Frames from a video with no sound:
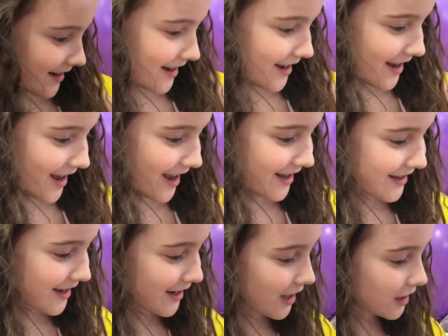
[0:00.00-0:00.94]
What is it? Is
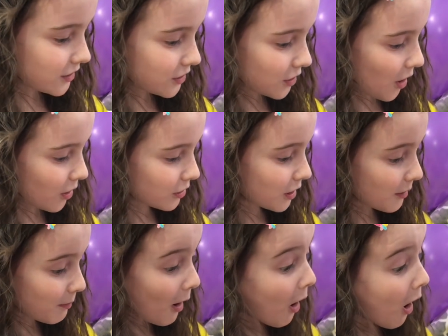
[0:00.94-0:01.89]
it a
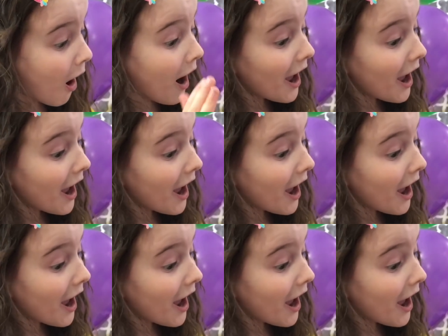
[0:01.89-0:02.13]
Jojo ball?